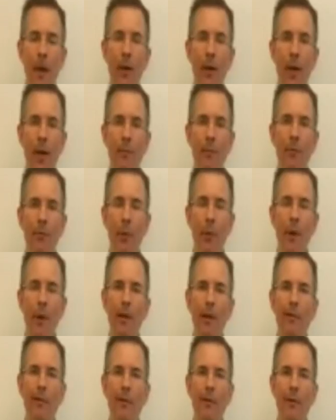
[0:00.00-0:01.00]
Okay, so where
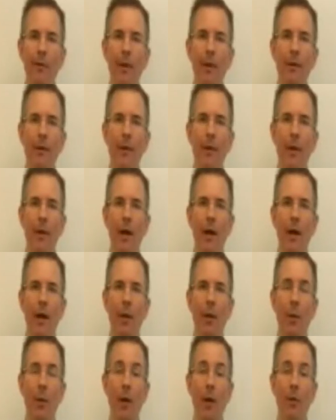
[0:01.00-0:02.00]
do they fit in?
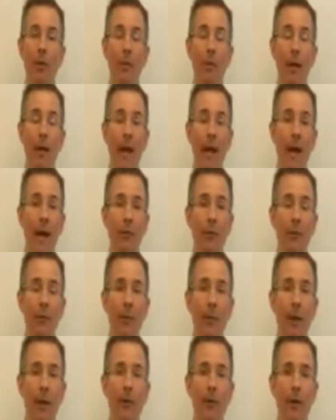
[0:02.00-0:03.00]
Well,
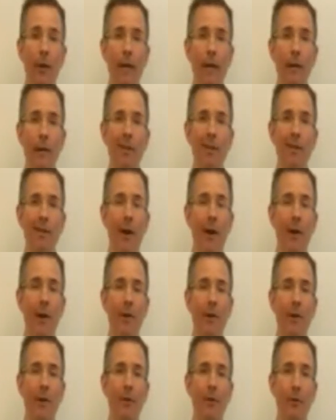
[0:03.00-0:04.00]
accounts basically can be
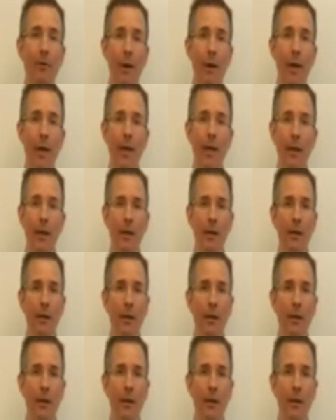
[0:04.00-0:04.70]
divided into 3